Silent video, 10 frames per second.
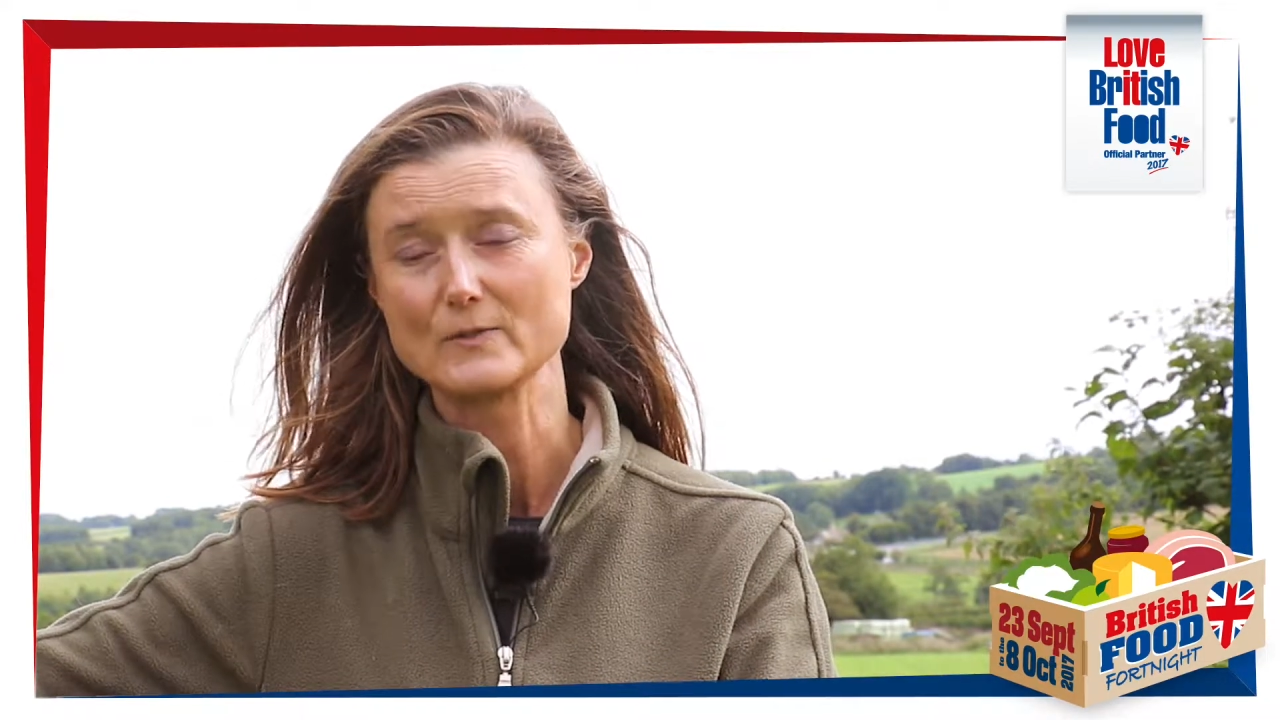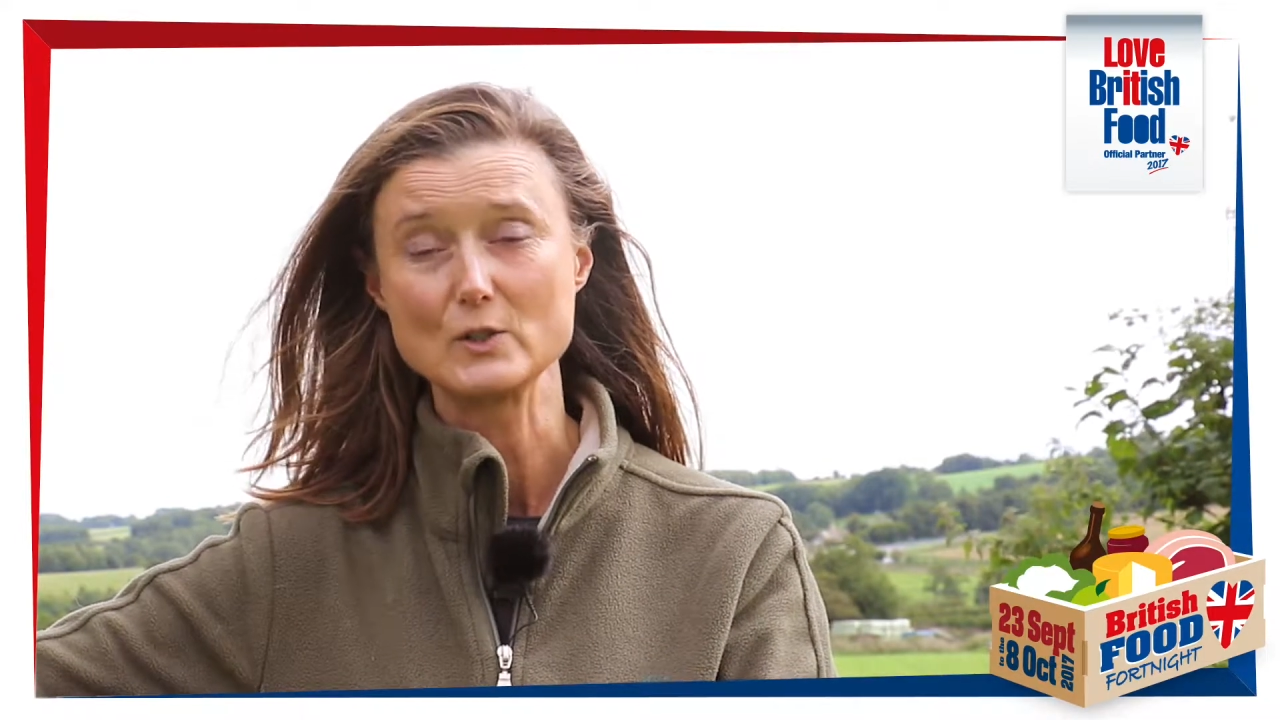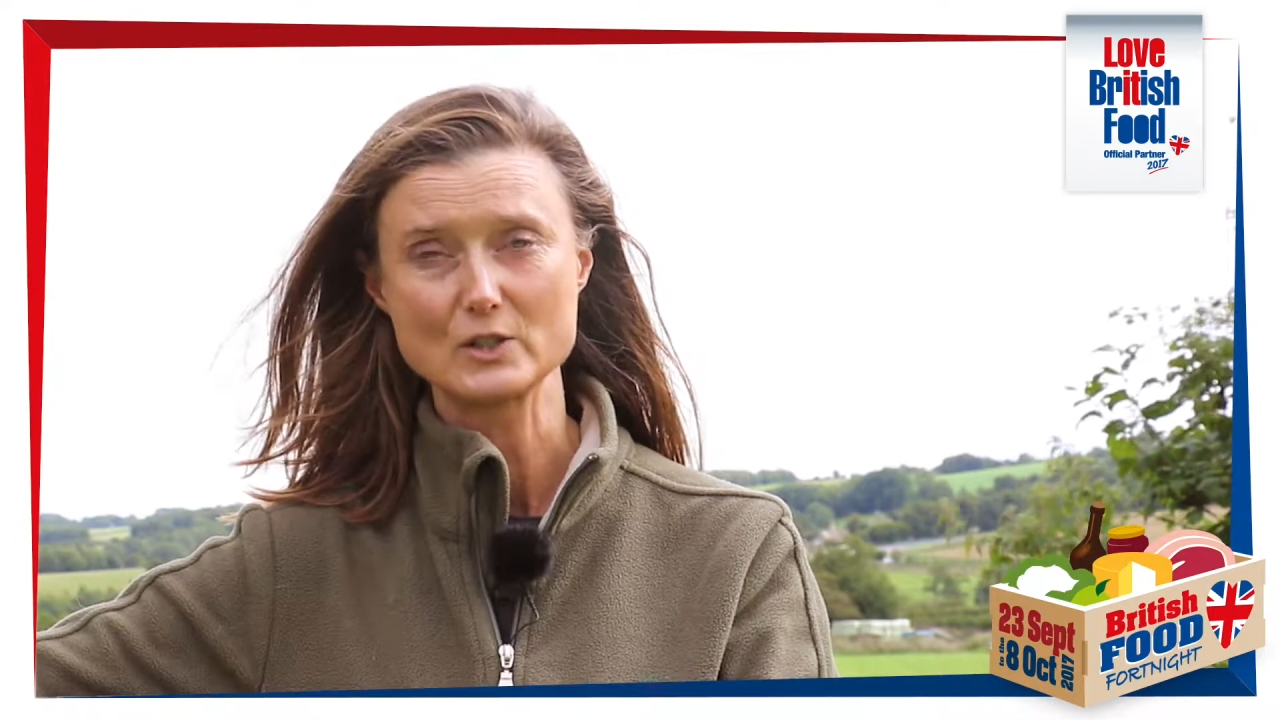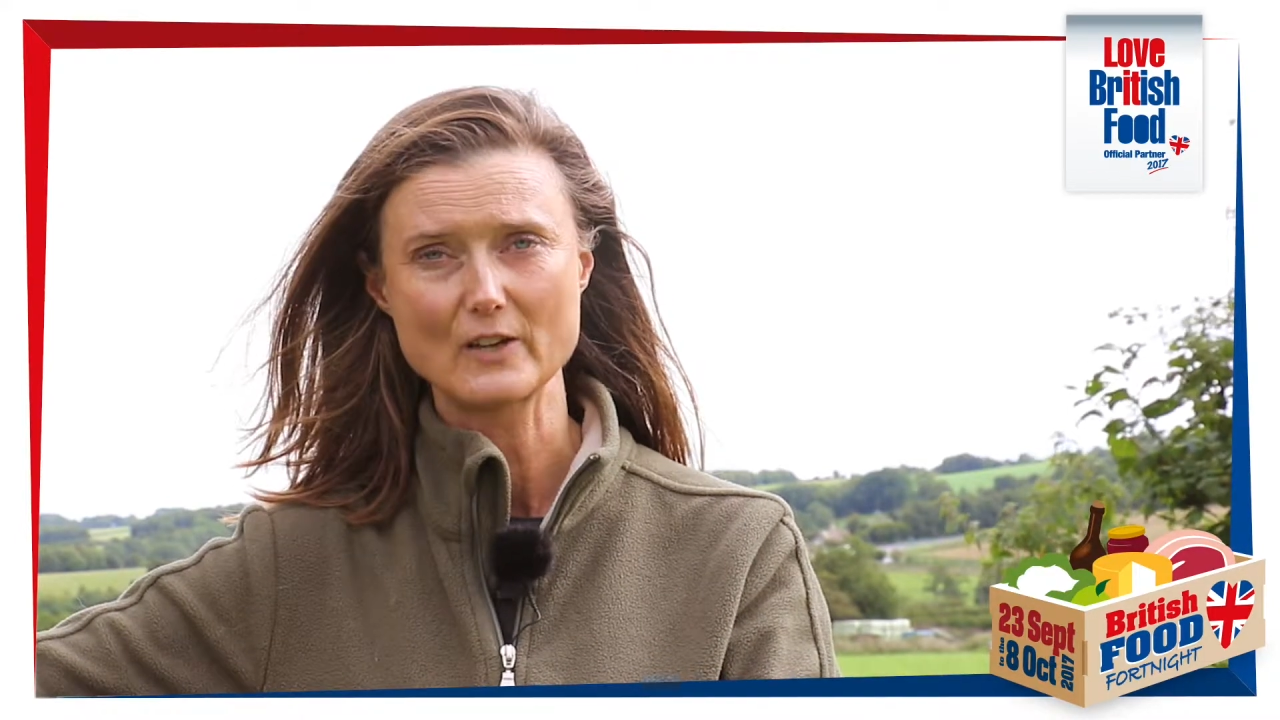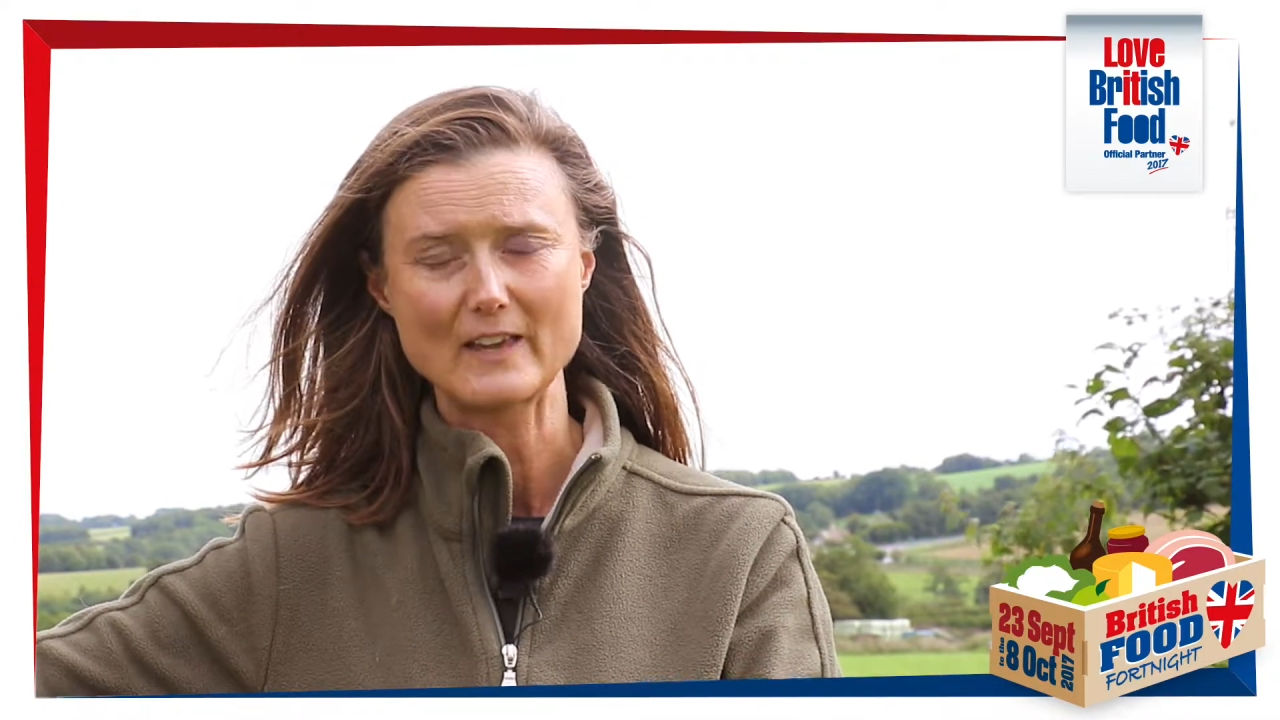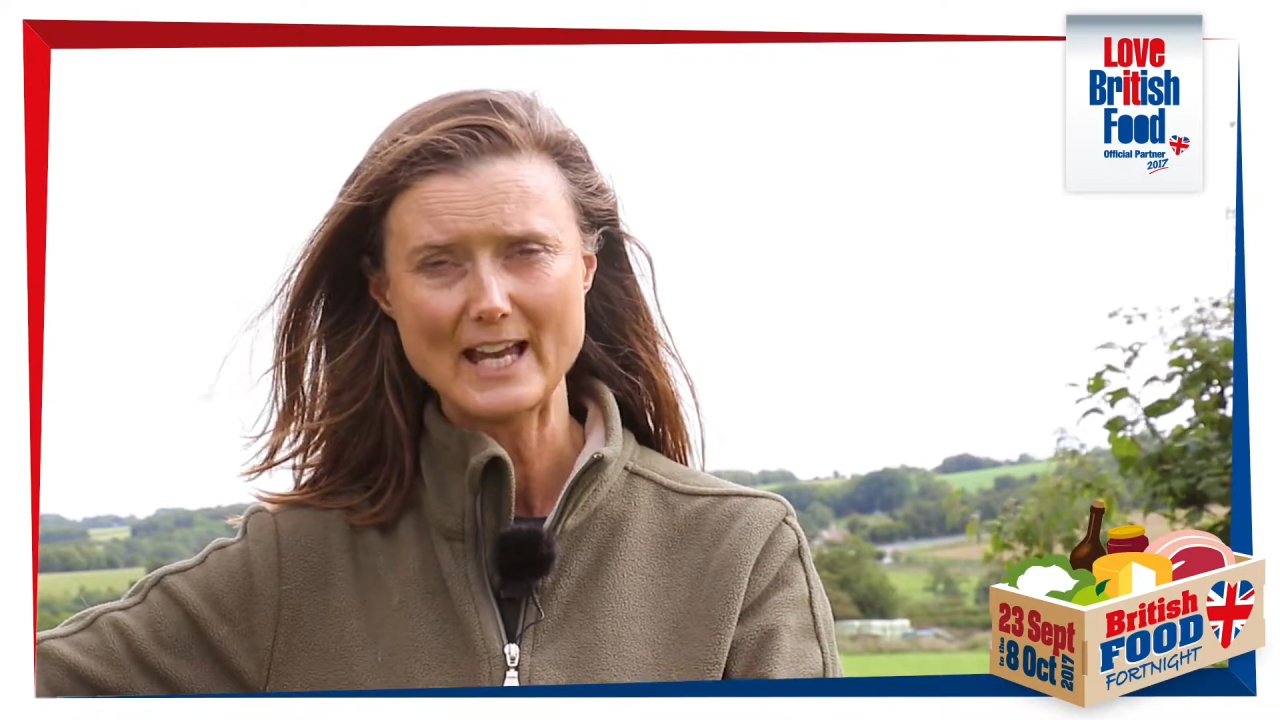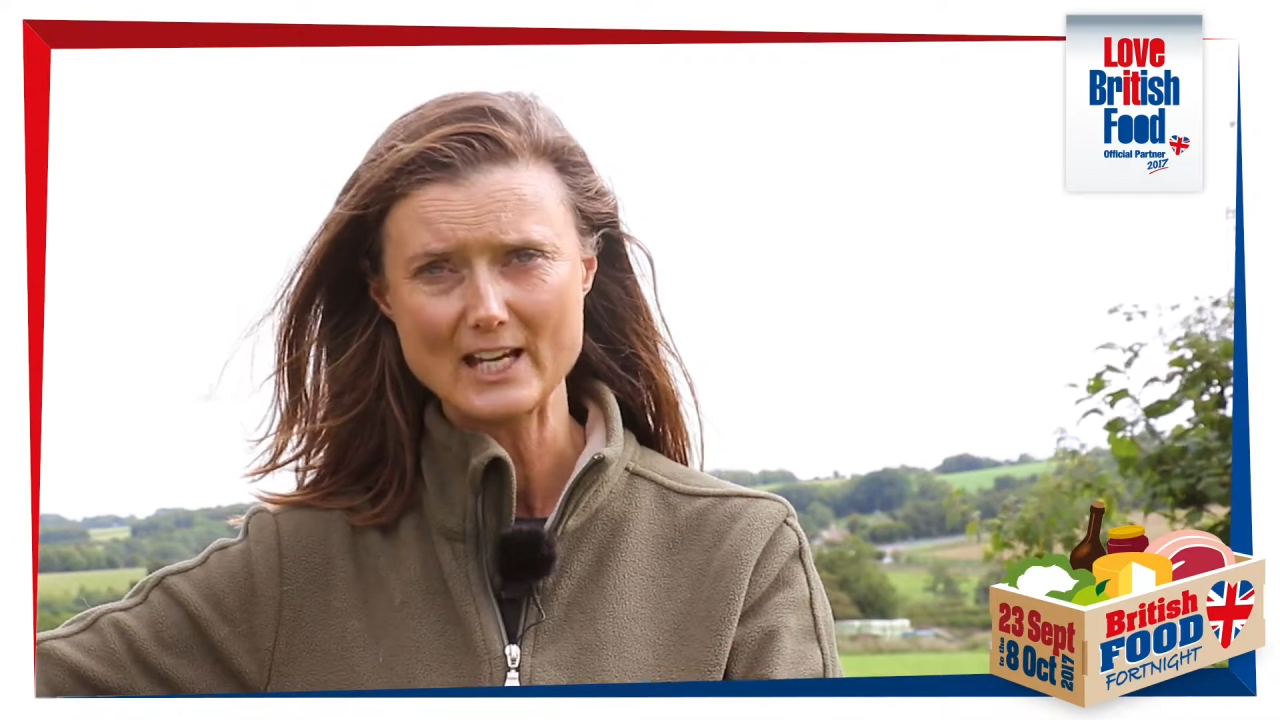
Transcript: for you to go that